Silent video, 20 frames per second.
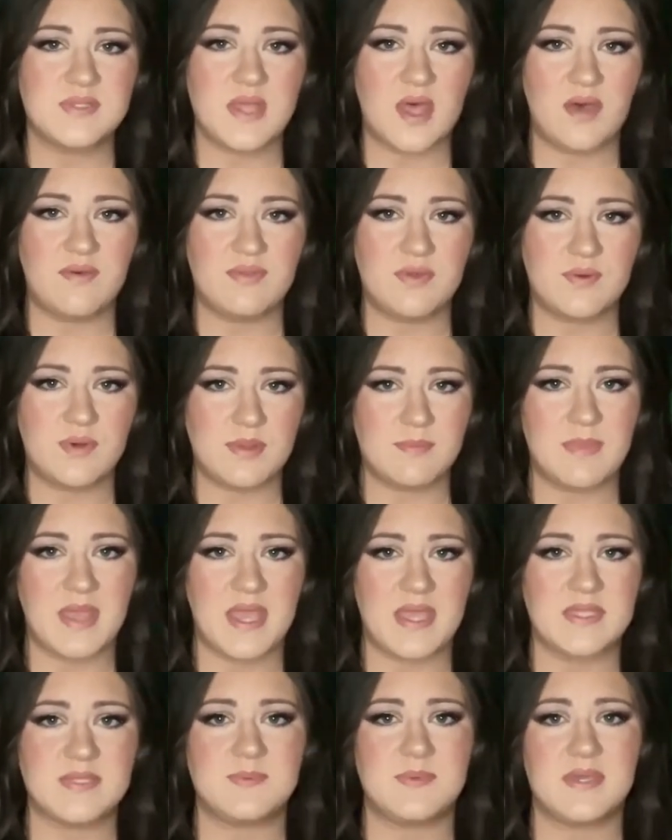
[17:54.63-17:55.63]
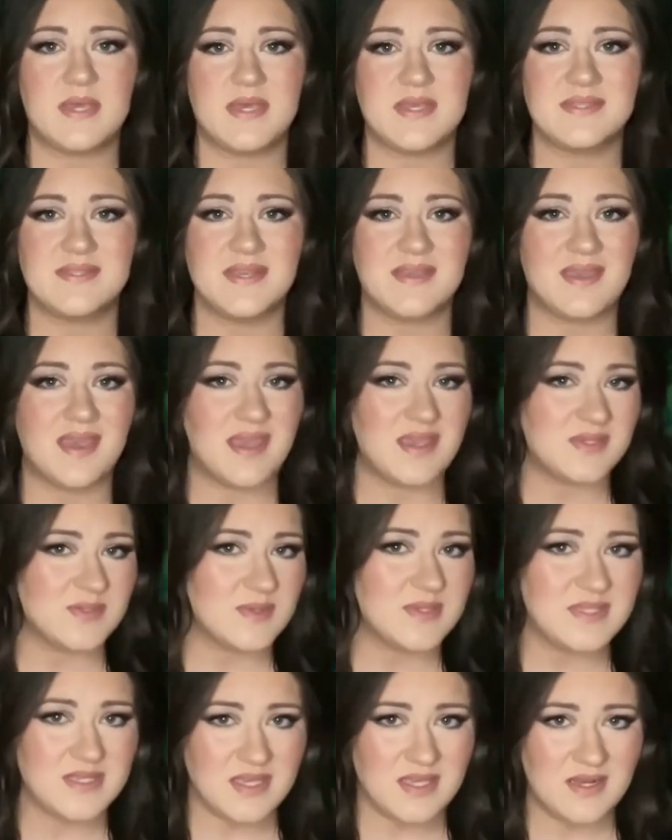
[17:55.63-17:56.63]
of the remains because the case
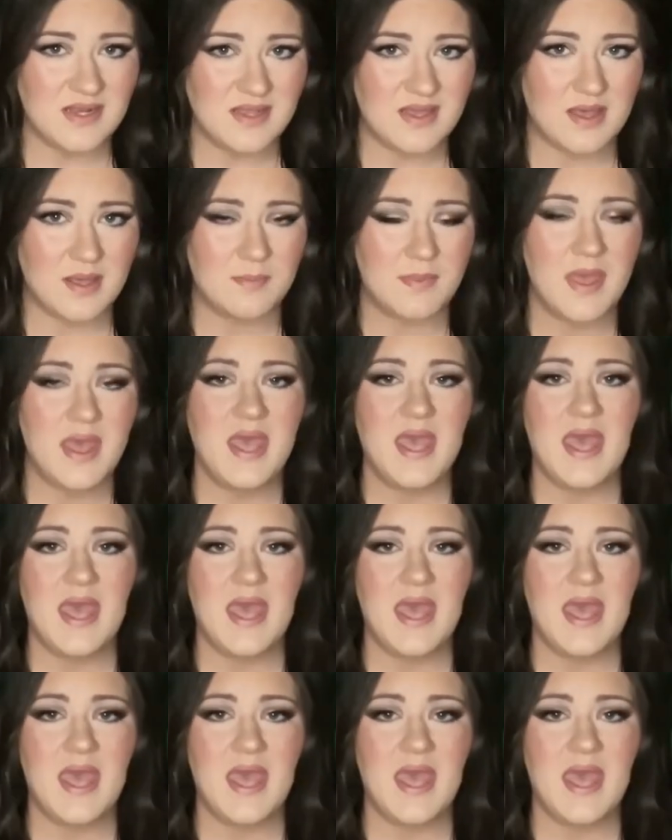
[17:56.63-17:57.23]
was heating up